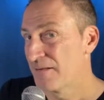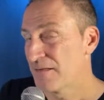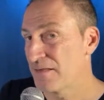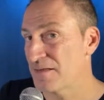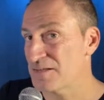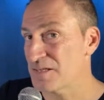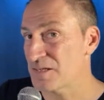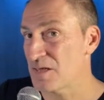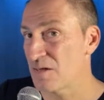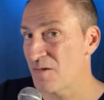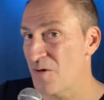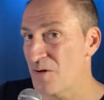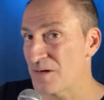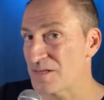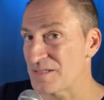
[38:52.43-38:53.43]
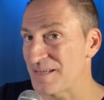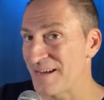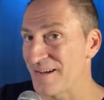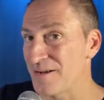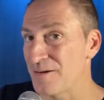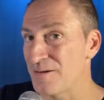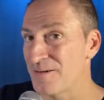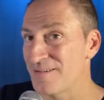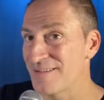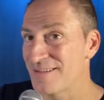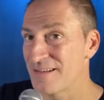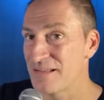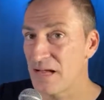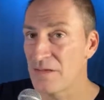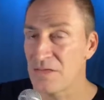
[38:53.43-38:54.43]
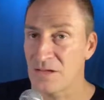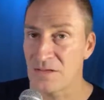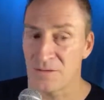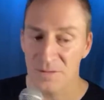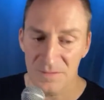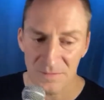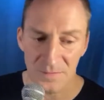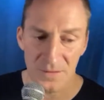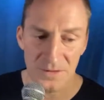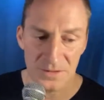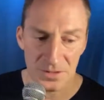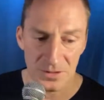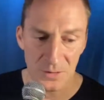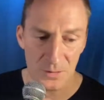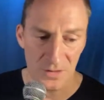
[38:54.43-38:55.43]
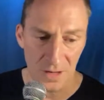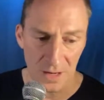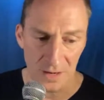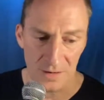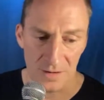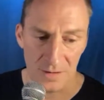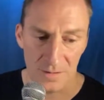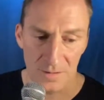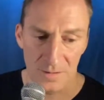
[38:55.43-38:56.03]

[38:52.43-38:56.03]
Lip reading: This is the longest hair. I think they're referring to your hair